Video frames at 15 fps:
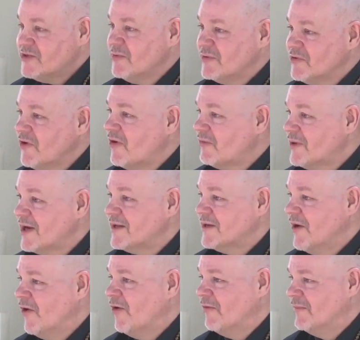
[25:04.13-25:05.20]
was already
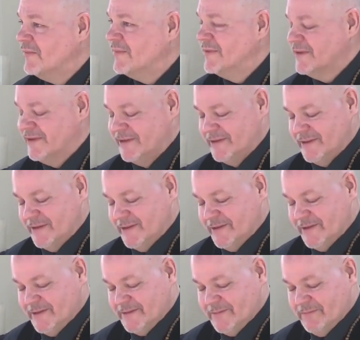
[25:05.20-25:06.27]
home.
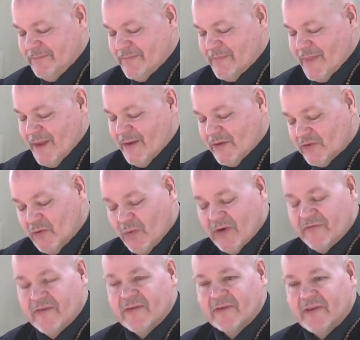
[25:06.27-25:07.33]
So
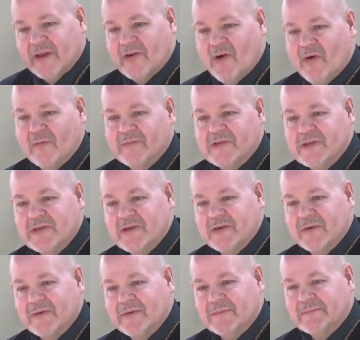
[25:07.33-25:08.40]
what feels like home to
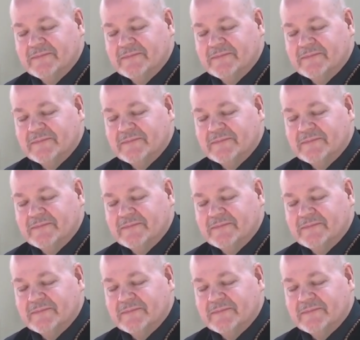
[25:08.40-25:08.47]
you?